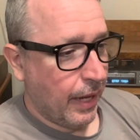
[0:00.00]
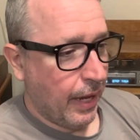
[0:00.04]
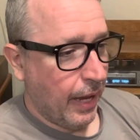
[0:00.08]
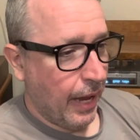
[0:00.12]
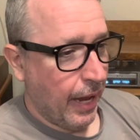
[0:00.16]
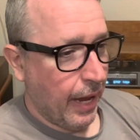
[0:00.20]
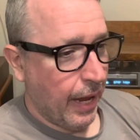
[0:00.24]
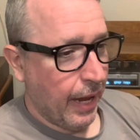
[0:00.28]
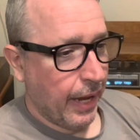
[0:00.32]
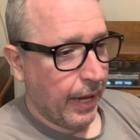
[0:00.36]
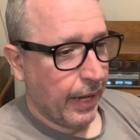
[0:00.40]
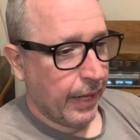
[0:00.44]

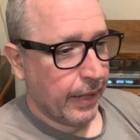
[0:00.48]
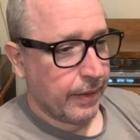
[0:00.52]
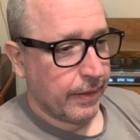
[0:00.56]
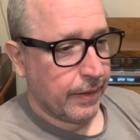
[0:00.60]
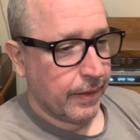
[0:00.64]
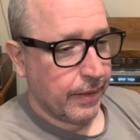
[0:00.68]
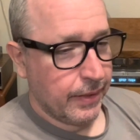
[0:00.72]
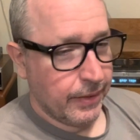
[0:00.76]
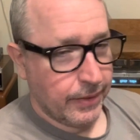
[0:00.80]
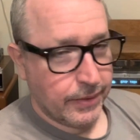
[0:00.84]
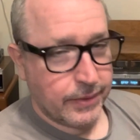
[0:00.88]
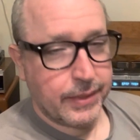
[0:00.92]
And
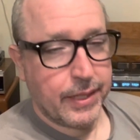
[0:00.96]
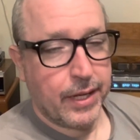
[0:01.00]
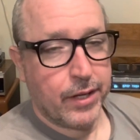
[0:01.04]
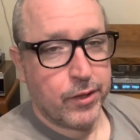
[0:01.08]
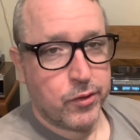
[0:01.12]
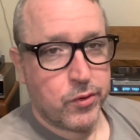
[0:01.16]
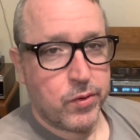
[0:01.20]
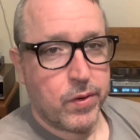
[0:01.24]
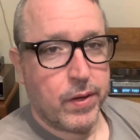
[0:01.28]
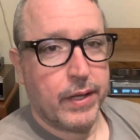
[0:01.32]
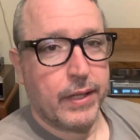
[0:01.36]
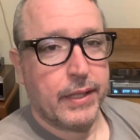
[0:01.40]
the
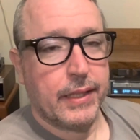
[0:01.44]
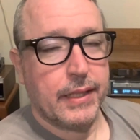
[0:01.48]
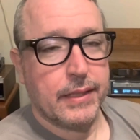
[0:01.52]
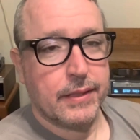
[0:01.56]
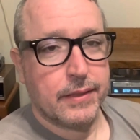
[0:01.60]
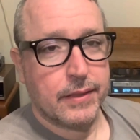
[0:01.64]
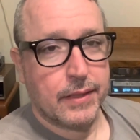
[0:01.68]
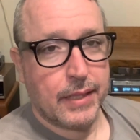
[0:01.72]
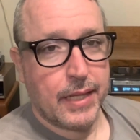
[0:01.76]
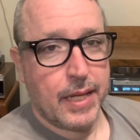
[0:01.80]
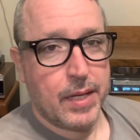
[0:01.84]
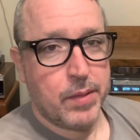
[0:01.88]
soundtrack is
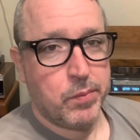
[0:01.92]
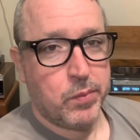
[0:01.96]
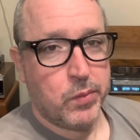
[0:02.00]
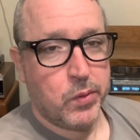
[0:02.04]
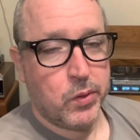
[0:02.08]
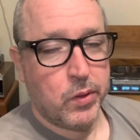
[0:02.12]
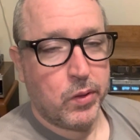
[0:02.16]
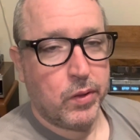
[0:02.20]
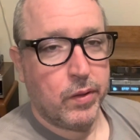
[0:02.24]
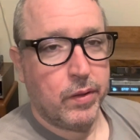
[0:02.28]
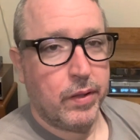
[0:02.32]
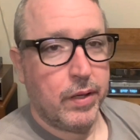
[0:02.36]
a lot
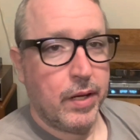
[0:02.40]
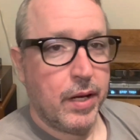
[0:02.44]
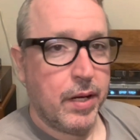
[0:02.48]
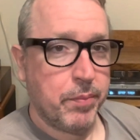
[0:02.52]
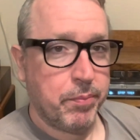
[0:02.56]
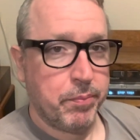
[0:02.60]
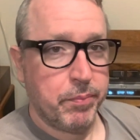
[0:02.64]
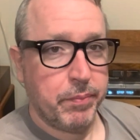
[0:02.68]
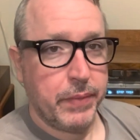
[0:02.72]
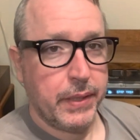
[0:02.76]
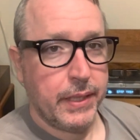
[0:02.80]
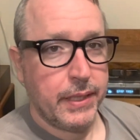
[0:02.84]
more
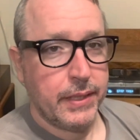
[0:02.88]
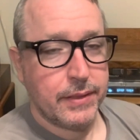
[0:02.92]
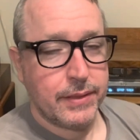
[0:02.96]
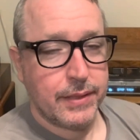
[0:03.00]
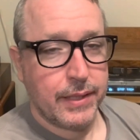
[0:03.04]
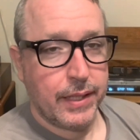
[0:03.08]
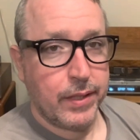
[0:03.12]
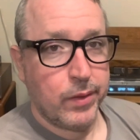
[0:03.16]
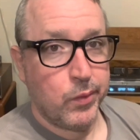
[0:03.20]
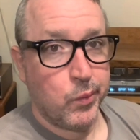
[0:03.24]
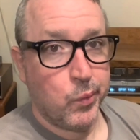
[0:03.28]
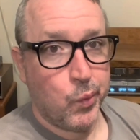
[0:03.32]
upbeat
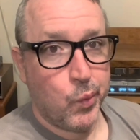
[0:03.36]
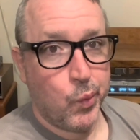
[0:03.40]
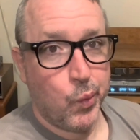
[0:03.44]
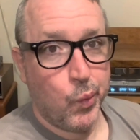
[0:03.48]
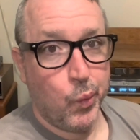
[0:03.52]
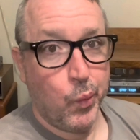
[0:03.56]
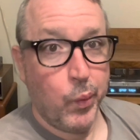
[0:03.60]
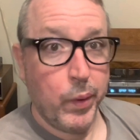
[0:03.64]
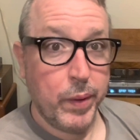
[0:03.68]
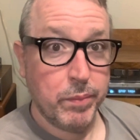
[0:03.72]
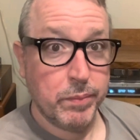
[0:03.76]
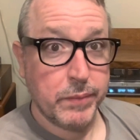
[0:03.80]
and
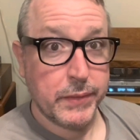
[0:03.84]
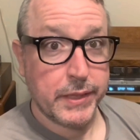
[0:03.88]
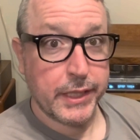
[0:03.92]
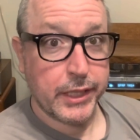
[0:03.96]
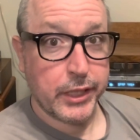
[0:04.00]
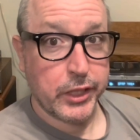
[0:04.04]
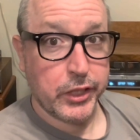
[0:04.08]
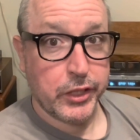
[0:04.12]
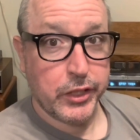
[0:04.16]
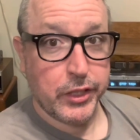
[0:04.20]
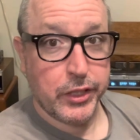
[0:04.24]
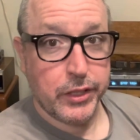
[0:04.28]

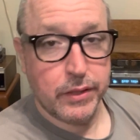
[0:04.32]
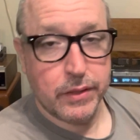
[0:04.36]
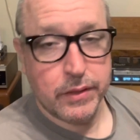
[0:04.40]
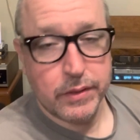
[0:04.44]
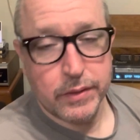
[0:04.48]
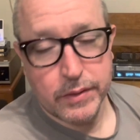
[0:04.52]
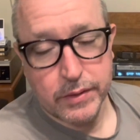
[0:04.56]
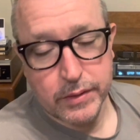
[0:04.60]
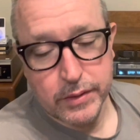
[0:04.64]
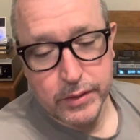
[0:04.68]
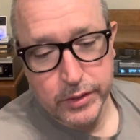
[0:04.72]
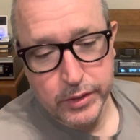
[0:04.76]
whimsical.
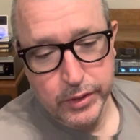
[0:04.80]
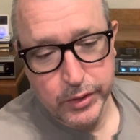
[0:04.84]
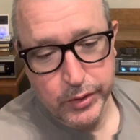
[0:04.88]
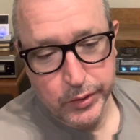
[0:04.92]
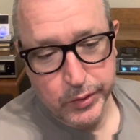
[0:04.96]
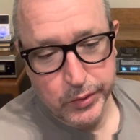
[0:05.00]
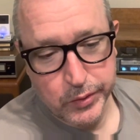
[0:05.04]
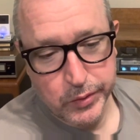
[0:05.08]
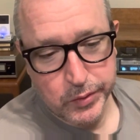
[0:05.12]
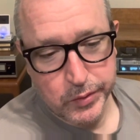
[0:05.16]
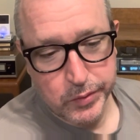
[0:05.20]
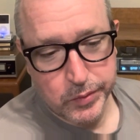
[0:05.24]

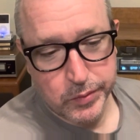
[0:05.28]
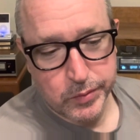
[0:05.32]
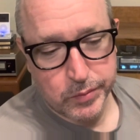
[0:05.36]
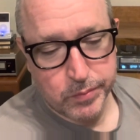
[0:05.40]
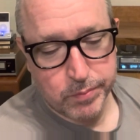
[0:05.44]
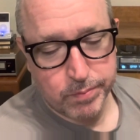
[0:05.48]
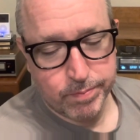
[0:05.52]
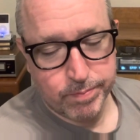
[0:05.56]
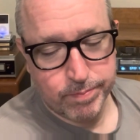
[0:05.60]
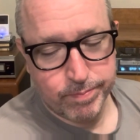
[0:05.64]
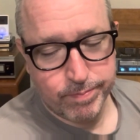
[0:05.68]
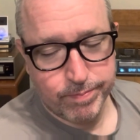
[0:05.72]
So,
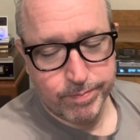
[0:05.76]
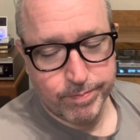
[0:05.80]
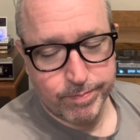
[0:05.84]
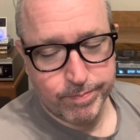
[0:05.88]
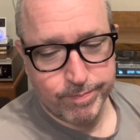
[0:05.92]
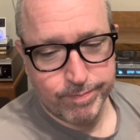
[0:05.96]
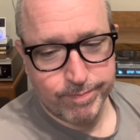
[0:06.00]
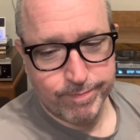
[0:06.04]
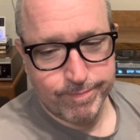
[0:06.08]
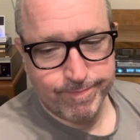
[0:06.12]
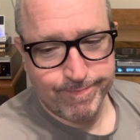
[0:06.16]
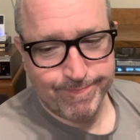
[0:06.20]

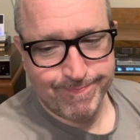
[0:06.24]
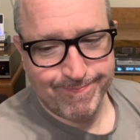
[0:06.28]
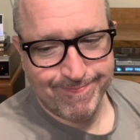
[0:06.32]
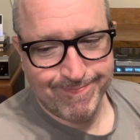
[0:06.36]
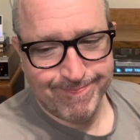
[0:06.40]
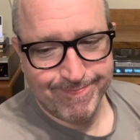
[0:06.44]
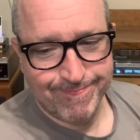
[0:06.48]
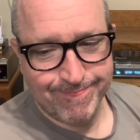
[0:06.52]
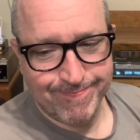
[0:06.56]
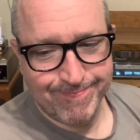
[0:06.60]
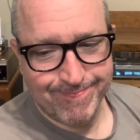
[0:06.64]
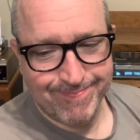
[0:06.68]

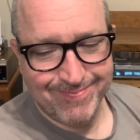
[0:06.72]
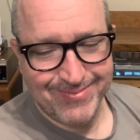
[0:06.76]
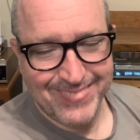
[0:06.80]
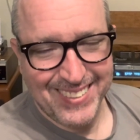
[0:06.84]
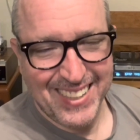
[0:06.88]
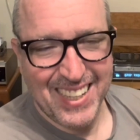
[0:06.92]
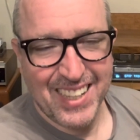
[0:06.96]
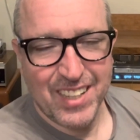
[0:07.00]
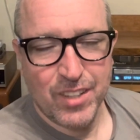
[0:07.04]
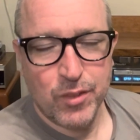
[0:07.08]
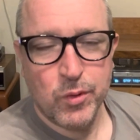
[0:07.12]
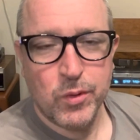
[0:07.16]
yeah,
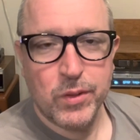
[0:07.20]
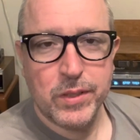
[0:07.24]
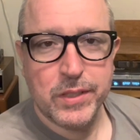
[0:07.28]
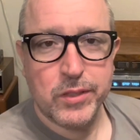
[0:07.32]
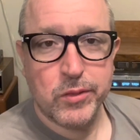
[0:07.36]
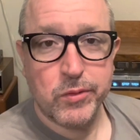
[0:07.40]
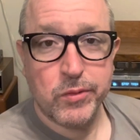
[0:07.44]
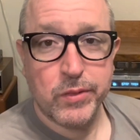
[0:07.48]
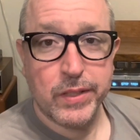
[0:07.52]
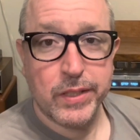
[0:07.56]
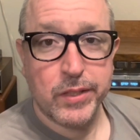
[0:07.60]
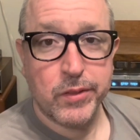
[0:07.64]
it
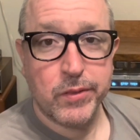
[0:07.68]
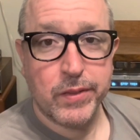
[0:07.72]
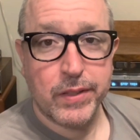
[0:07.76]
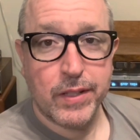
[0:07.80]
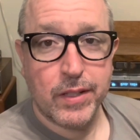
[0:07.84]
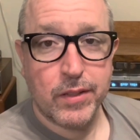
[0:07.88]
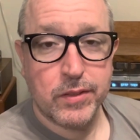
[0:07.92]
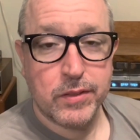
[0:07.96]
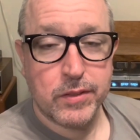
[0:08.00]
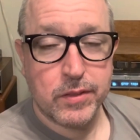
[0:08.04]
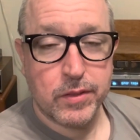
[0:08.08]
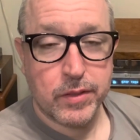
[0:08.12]
wasn't really what
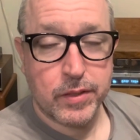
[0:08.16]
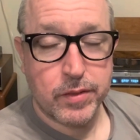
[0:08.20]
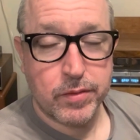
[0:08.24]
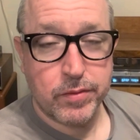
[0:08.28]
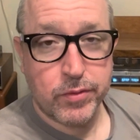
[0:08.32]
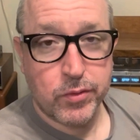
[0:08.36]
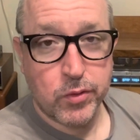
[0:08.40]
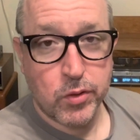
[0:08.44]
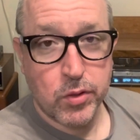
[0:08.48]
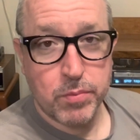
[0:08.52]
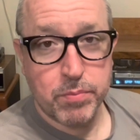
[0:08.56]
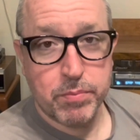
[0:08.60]
I was looking
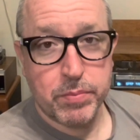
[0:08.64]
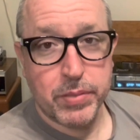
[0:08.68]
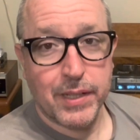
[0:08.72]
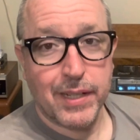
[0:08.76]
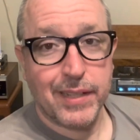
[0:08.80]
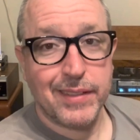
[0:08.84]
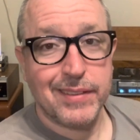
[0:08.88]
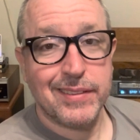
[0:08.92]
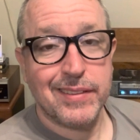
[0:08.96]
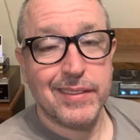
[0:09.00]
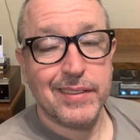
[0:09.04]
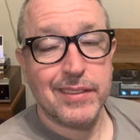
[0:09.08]
for. But I
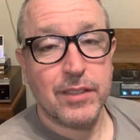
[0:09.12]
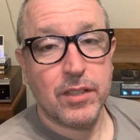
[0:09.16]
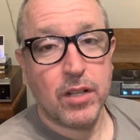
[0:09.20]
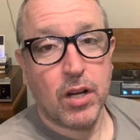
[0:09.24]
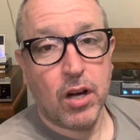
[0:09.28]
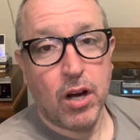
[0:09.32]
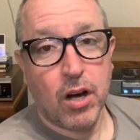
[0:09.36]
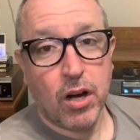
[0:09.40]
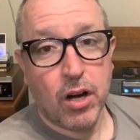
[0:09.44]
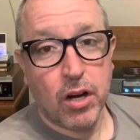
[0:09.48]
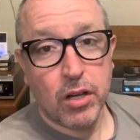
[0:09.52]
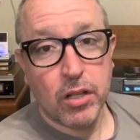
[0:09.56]
did
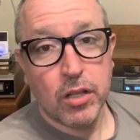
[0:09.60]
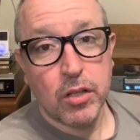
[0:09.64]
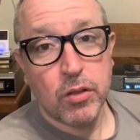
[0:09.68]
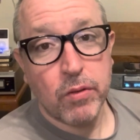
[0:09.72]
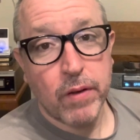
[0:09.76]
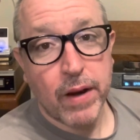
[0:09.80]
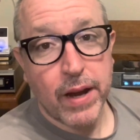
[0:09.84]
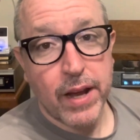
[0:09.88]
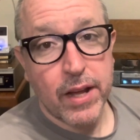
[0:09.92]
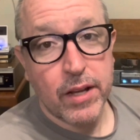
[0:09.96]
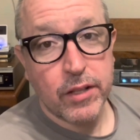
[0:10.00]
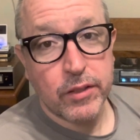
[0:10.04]
call
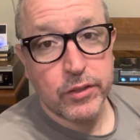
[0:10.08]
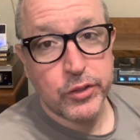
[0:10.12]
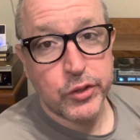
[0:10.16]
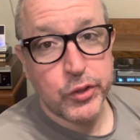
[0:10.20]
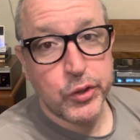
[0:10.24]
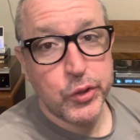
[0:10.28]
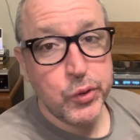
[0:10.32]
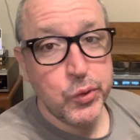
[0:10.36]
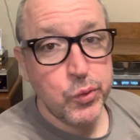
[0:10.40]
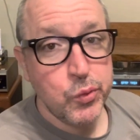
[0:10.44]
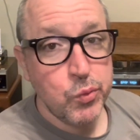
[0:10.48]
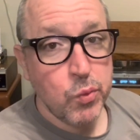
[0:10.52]
around
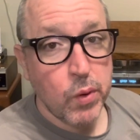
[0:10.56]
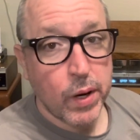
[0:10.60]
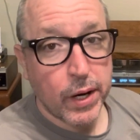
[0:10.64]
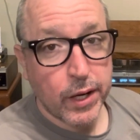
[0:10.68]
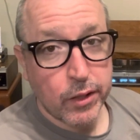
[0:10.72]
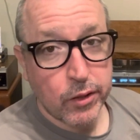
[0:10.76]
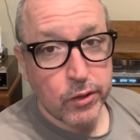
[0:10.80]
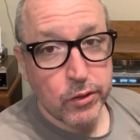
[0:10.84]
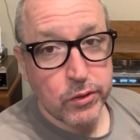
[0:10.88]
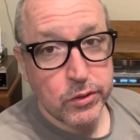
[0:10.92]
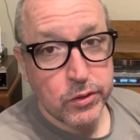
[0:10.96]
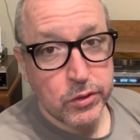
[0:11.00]
two
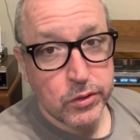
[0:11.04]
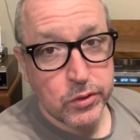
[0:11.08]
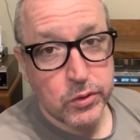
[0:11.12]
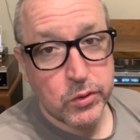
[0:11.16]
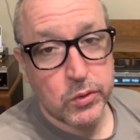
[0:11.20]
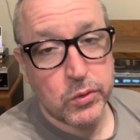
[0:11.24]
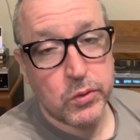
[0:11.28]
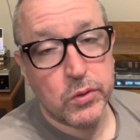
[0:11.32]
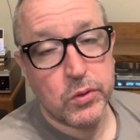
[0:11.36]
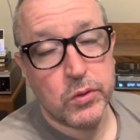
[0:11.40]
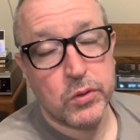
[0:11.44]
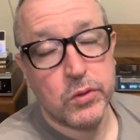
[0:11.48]
record
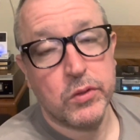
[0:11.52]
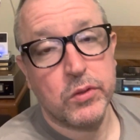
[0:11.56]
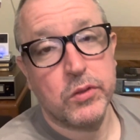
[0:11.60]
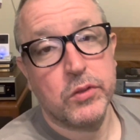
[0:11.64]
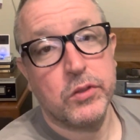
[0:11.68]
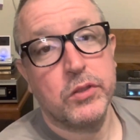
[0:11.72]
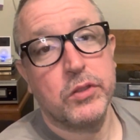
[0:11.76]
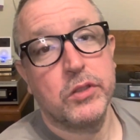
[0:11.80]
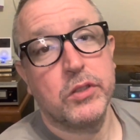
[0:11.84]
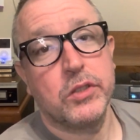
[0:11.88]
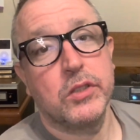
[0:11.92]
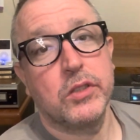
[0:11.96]

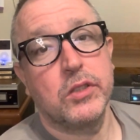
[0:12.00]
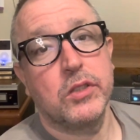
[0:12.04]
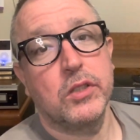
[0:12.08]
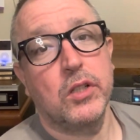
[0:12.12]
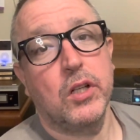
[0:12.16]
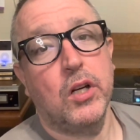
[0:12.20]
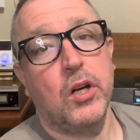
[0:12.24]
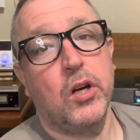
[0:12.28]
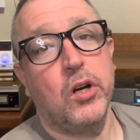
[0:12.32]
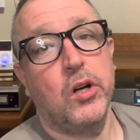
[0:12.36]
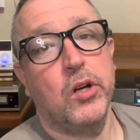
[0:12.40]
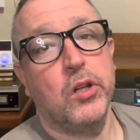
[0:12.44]
stores
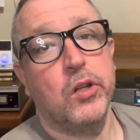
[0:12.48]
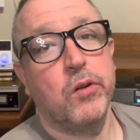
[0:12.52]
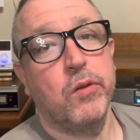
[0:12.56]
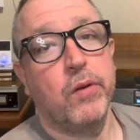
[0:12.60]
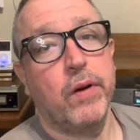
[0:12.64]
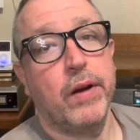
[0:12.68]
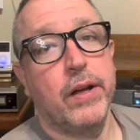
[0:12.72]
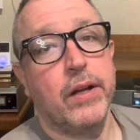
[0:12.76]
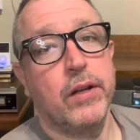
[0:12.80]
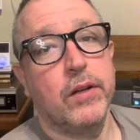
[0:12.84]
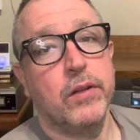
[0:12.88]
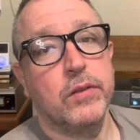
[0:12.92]
all
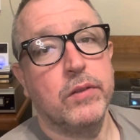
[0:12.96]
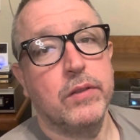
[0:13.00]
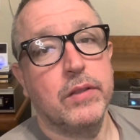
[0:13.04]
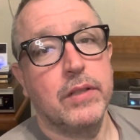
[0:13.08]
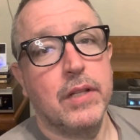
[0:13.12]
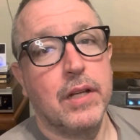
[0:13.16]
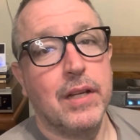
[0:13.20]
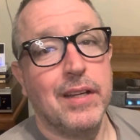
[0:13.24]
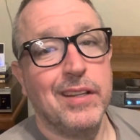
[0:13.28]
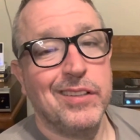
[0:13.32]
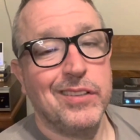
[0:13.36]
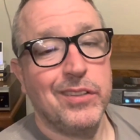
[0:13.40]
around
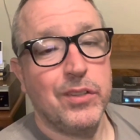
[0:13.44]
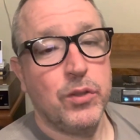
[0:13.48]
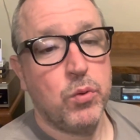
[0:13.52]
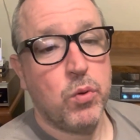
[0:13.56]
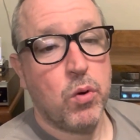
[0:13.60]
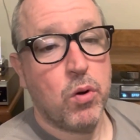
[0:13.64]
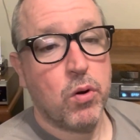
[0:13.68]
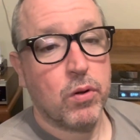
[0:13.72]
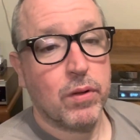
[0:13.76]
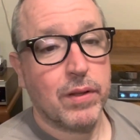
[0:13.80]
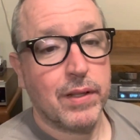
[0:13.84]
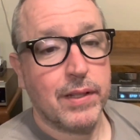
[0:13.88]
New
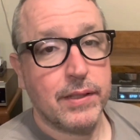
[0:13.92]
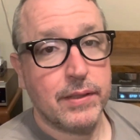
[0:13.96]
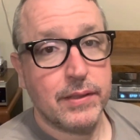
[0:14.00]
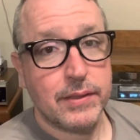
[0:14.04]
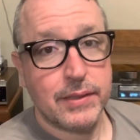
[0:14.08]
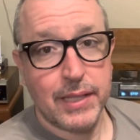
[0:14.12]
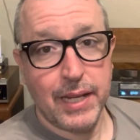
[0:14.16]
Orleans